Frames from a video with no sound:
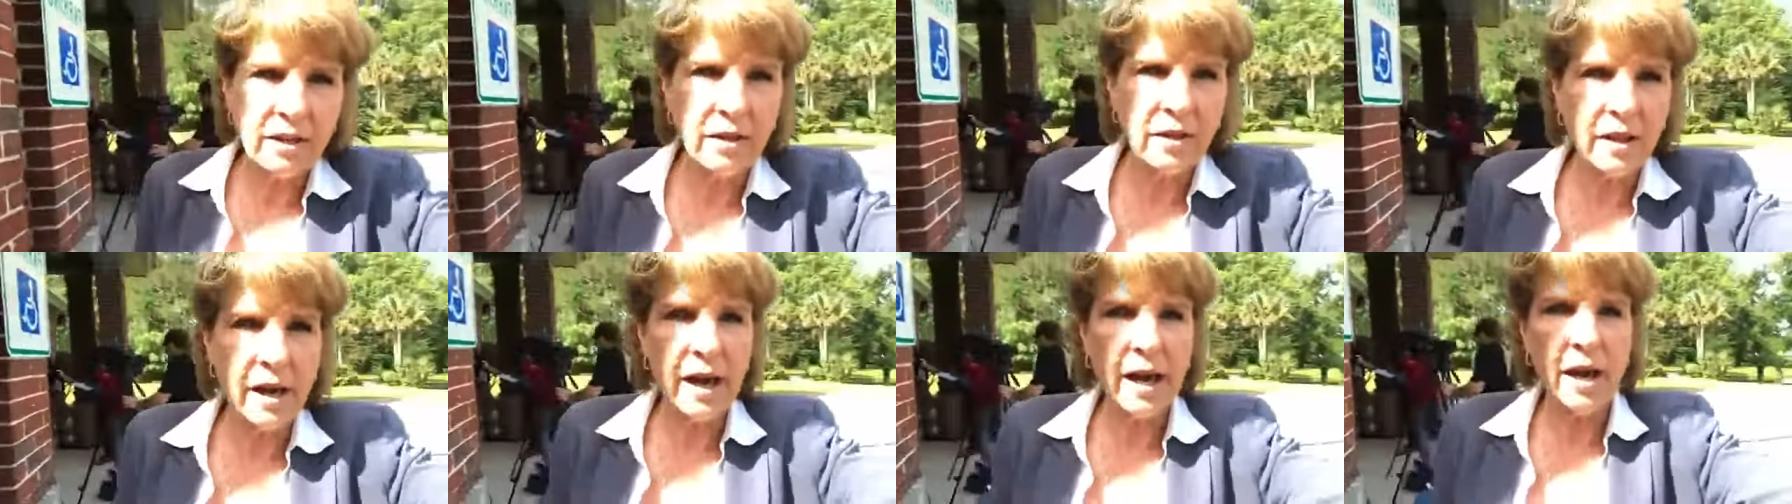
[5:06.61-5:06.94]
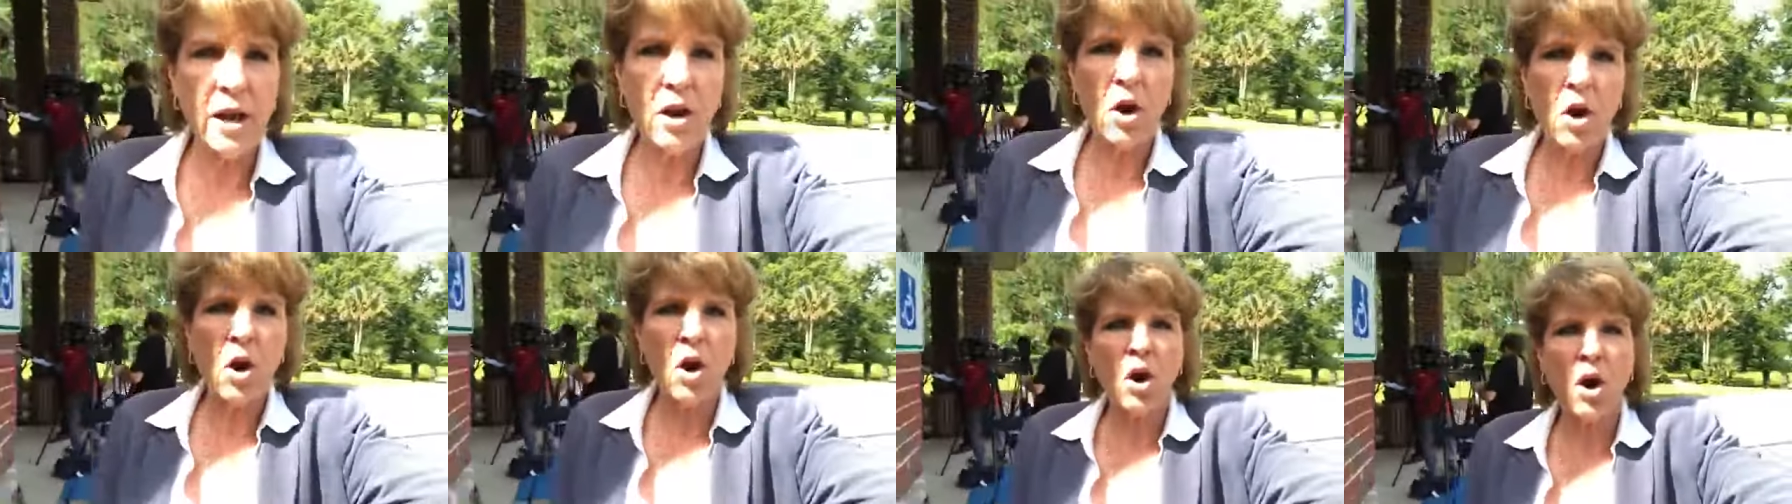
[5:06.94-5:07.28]

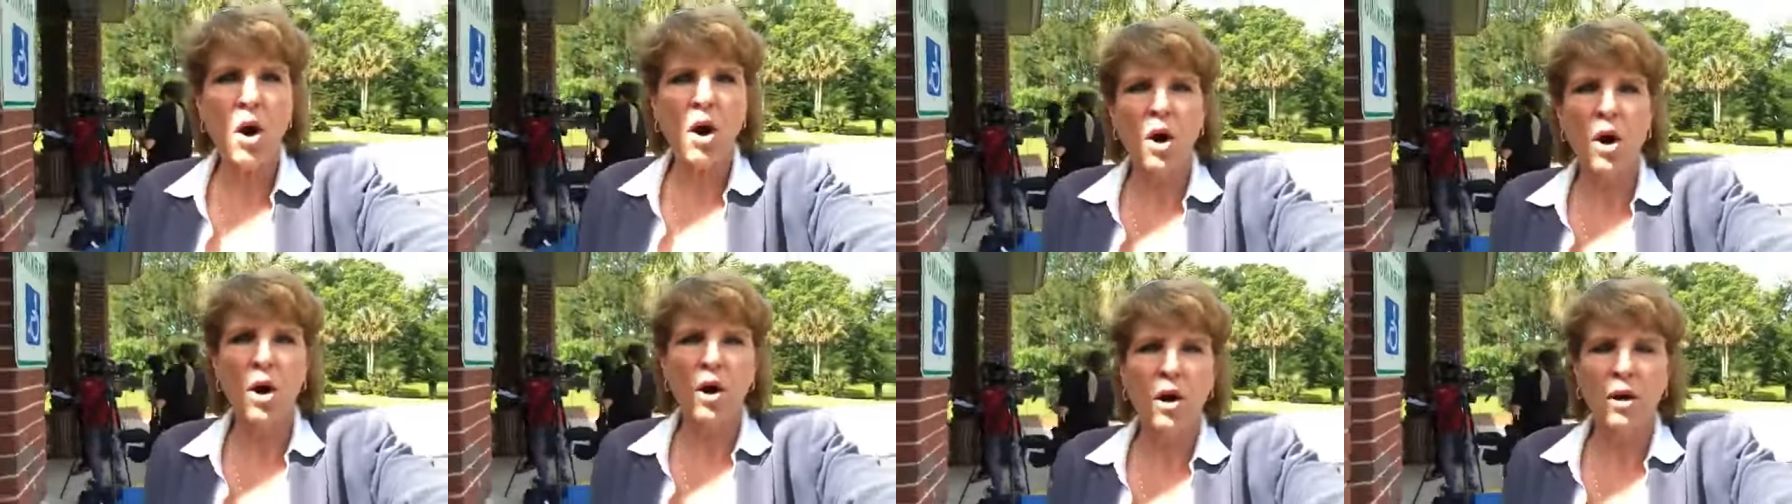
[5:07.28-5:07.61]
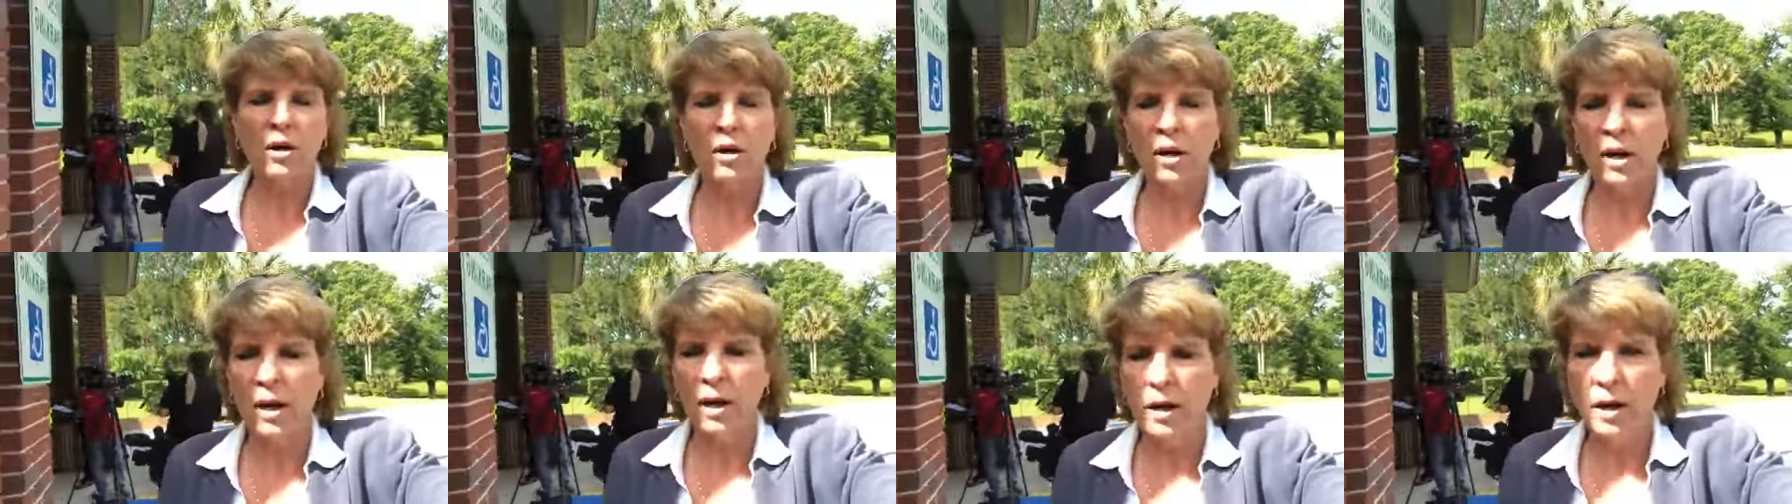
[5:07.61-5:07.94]
they
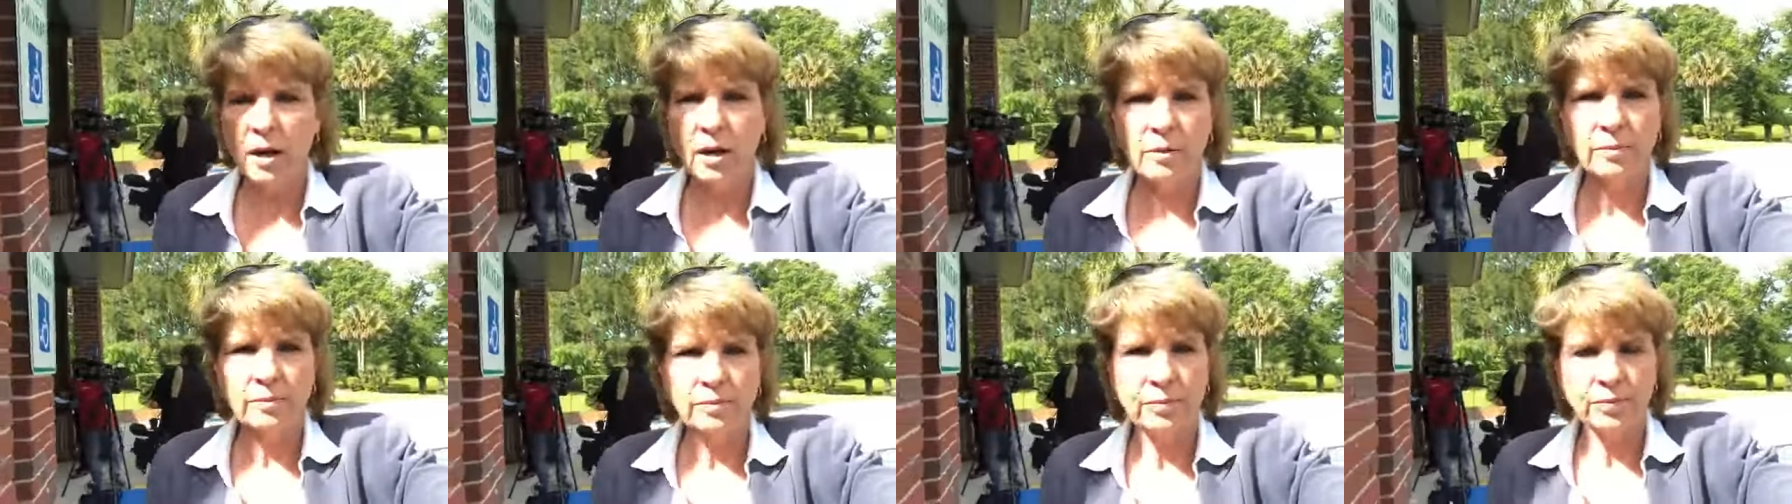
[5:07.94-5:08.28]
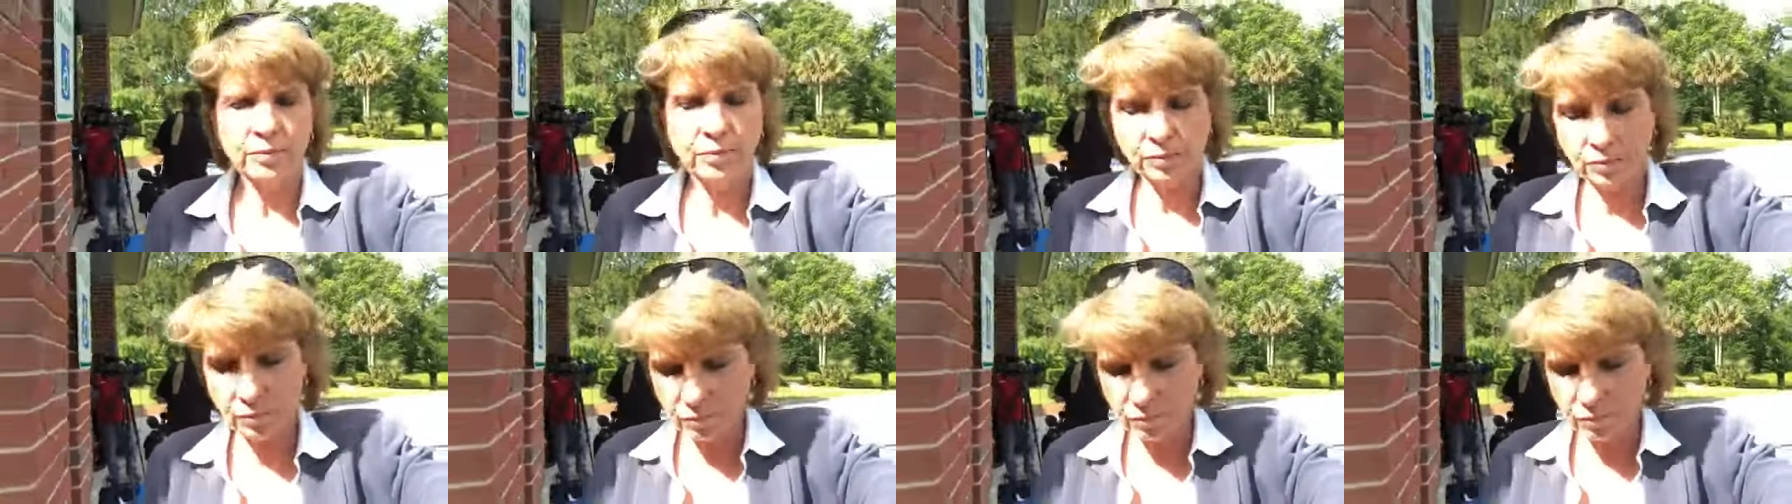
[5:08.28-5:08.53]
are um,